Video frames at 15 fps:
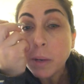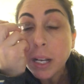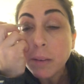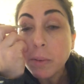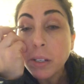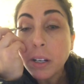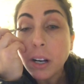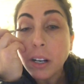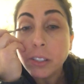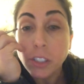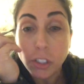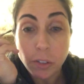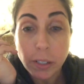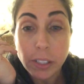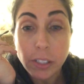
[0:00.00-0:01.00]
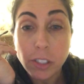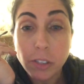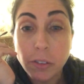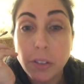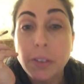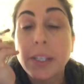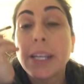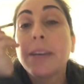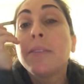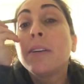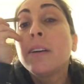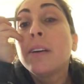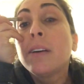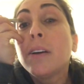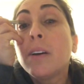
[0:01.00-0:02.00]
what I would call strict scrutiny,
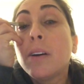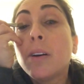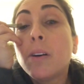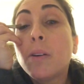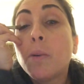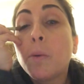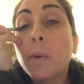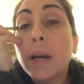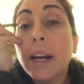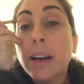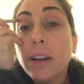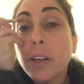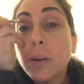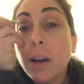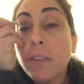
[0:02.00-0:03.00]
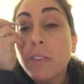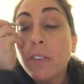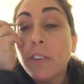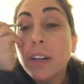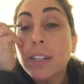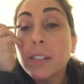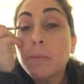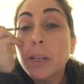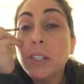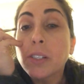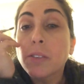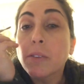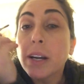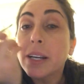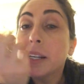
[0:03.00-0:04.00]
where you have a
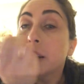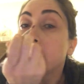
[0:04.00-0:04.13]
fundamental right at